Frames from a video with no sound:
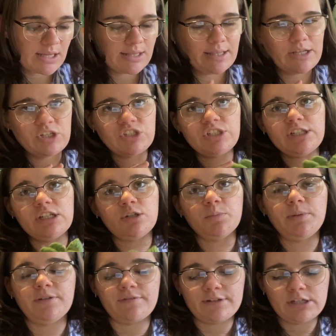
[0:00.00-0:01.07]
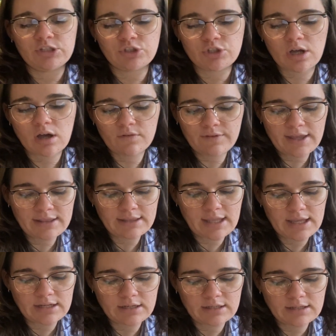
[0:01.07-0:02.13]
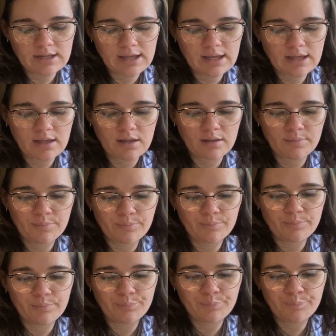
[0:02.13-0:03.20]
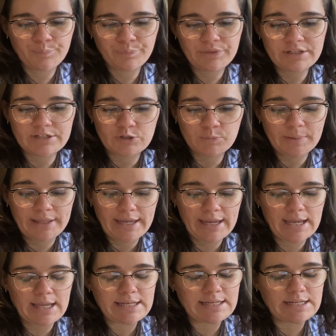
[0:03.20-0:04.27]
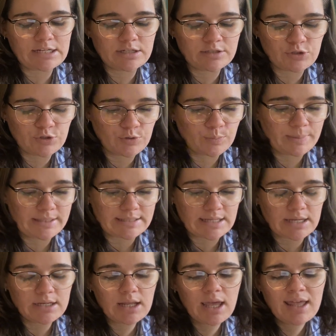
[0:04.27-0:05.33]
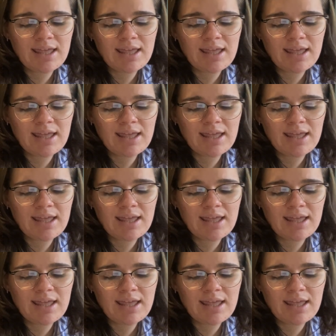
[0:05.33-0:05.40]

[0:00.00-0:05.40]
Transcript: They just needed to be finished off, and then the display needed to be done.